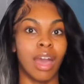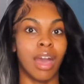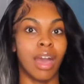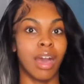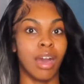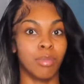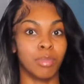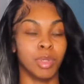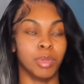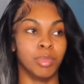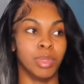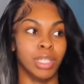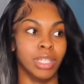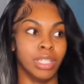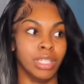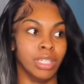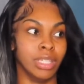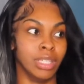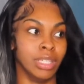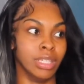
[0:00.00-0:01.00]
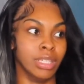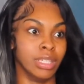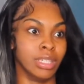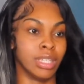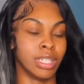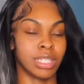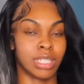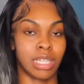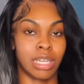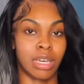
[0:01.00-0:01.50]
I'm gonna be,
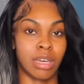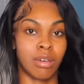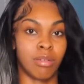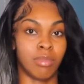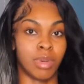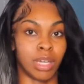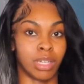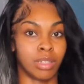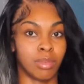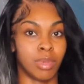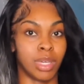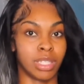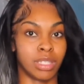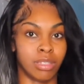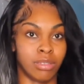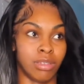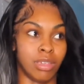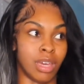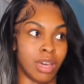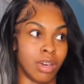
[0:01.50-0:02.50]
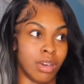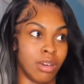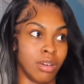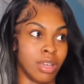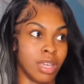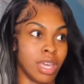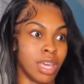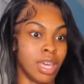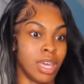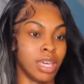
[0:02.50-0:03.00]
next time I come back to y'all,
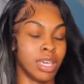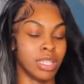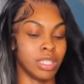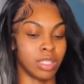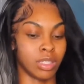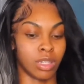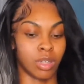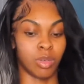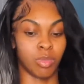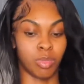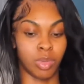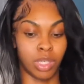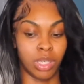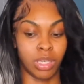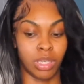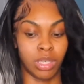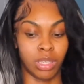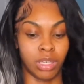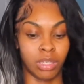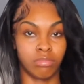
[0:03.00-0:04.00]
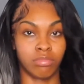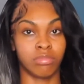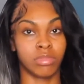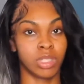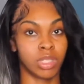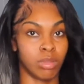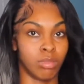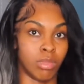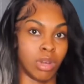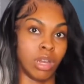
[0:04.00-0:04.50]
it's gonna be
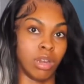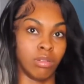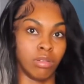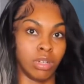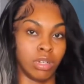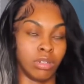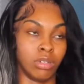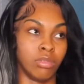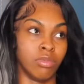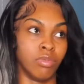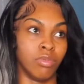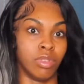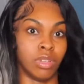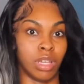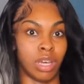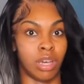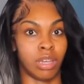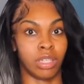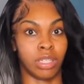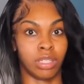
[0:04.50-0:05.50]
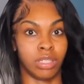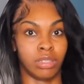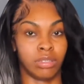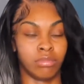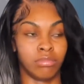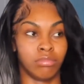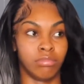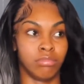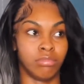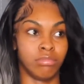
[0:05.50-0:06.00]
tomorrow, vlogging
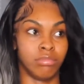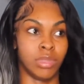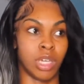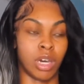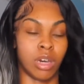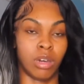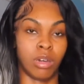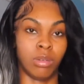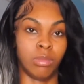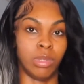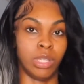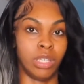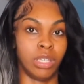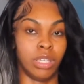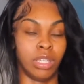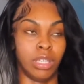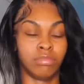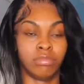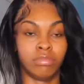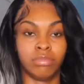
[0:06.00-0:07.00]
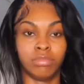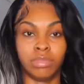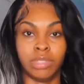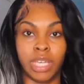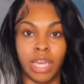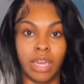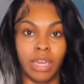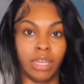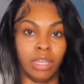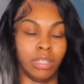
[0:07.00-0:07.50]
the whole weekend
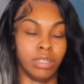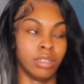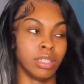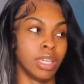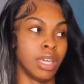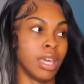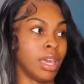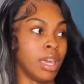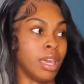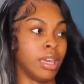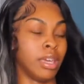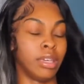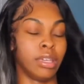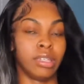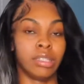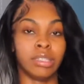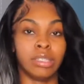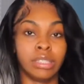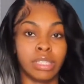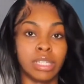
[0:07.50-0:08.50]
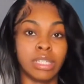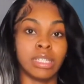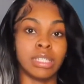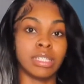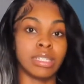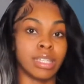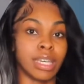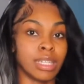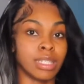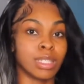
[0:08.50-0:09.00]
day. And yeah,
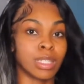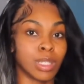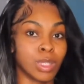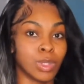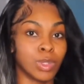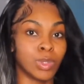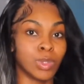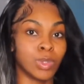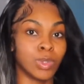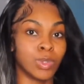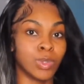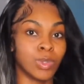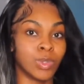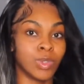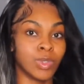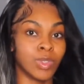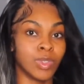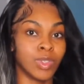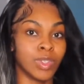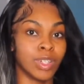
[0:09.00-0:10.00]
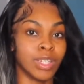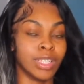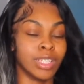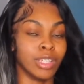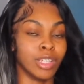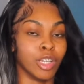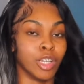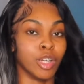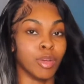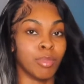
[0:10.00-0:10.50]
stay tuned. Your
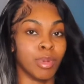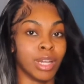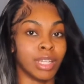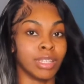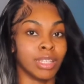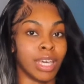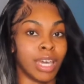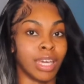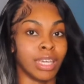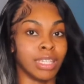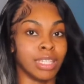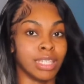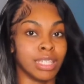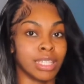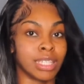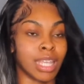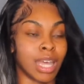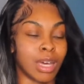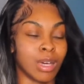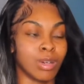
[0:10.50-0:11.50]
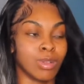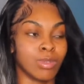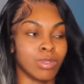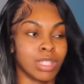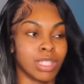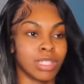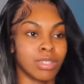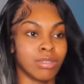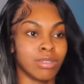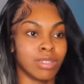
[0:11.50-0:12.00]
girl birthday is on
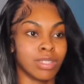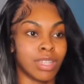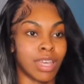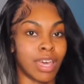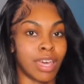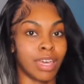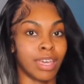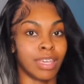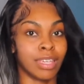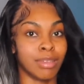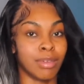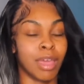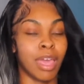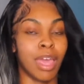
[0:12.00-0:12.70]
Tuesday.